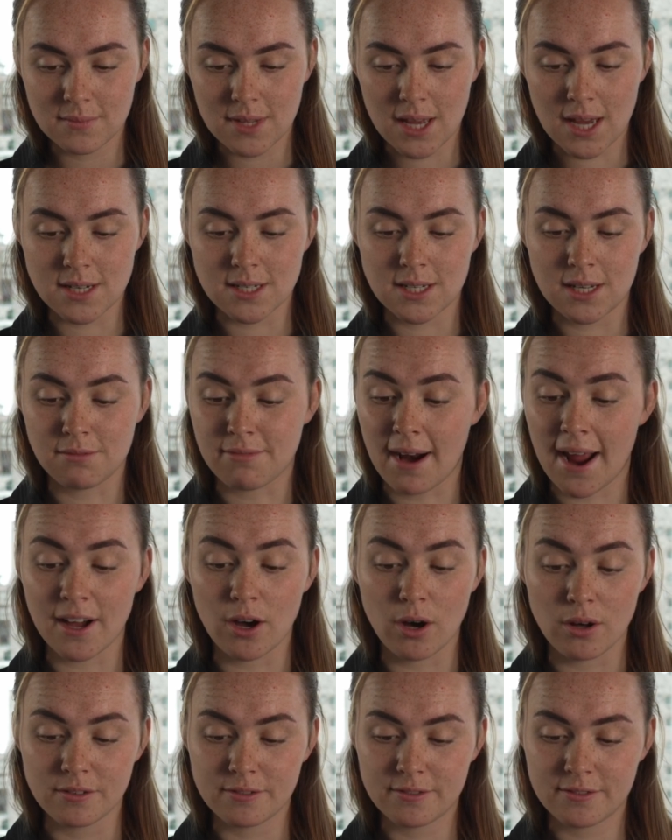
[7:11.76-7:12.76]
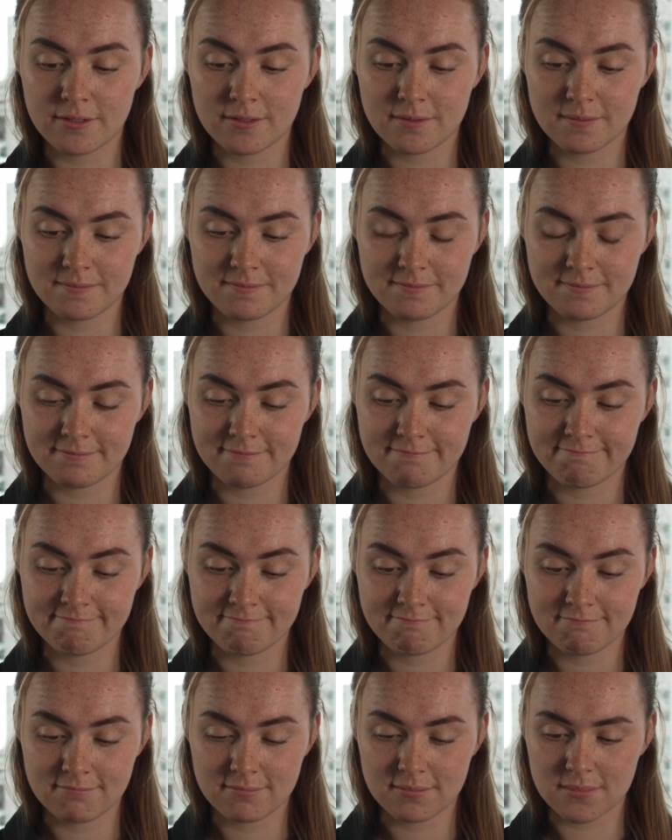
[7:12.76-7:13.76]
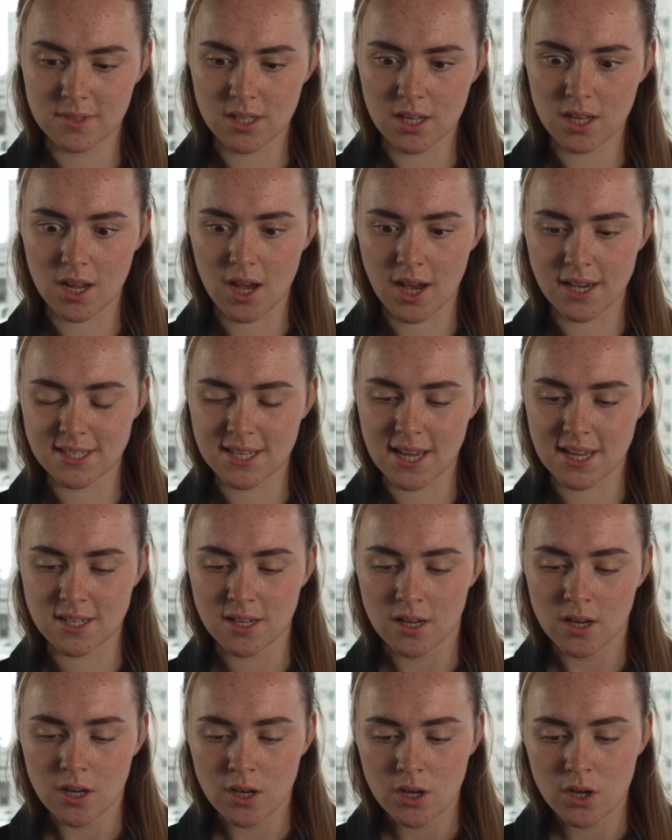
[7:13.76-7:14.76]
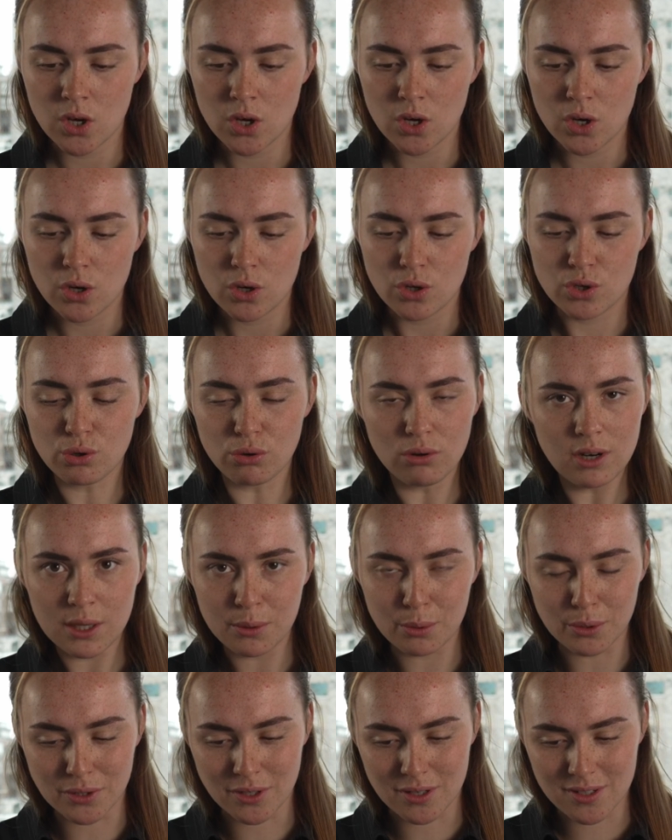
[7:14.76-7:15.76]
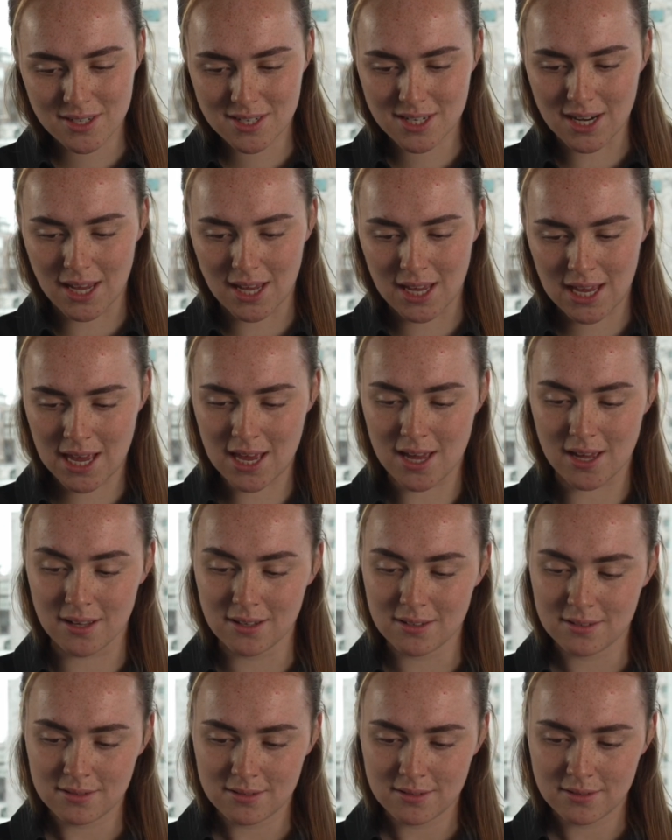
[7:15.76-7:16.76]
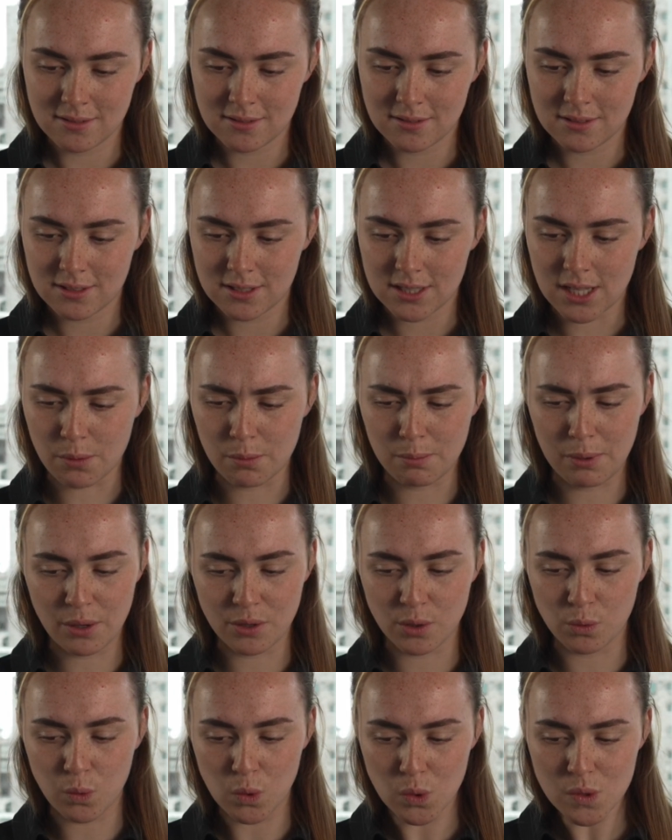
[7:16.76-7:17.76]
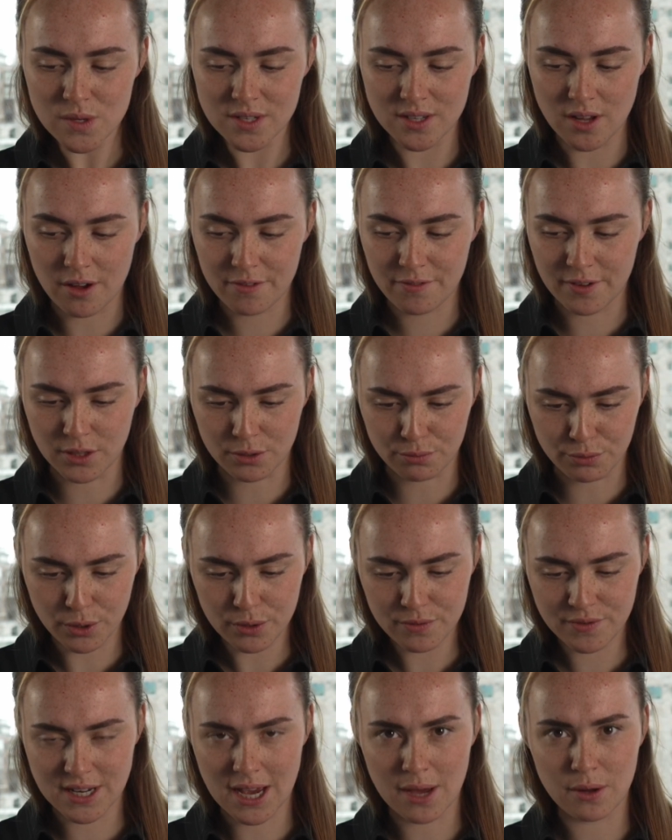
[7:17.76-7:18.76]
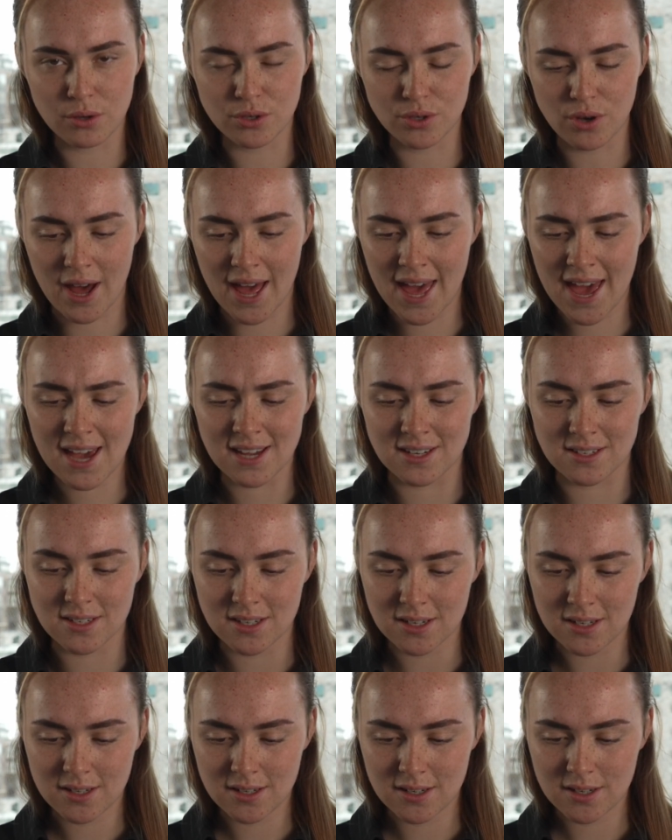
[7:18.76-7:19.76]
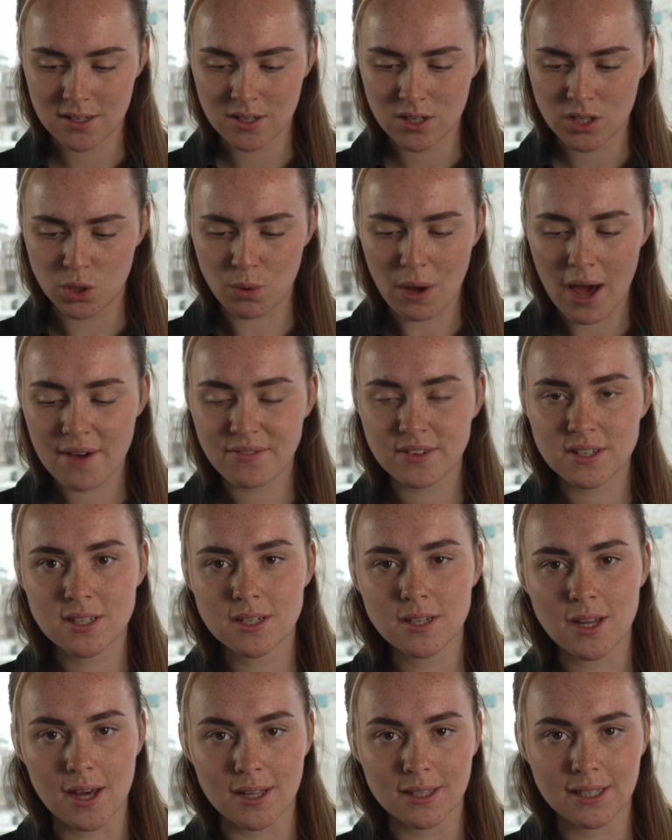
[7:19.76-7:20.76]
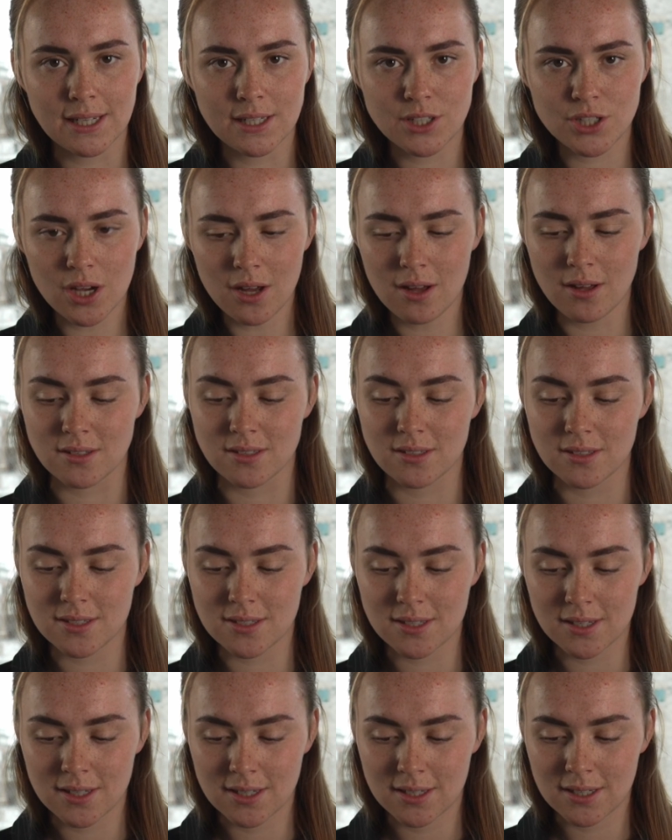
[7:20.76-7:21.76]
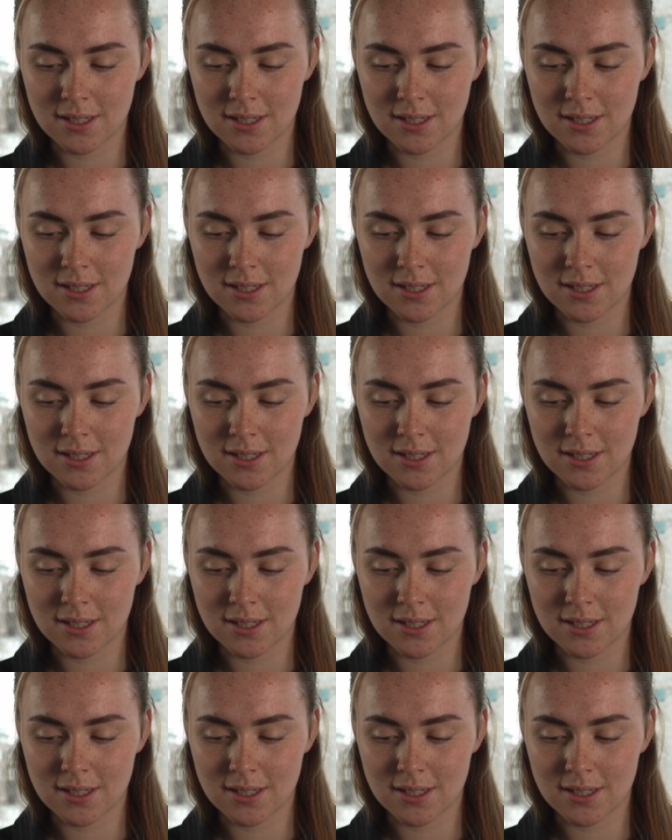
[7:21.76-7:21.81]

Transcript: And he rang off. I said, Surely you will not stay here. They will blow the walls off and the roof down on your head. You haven't an earthly chance.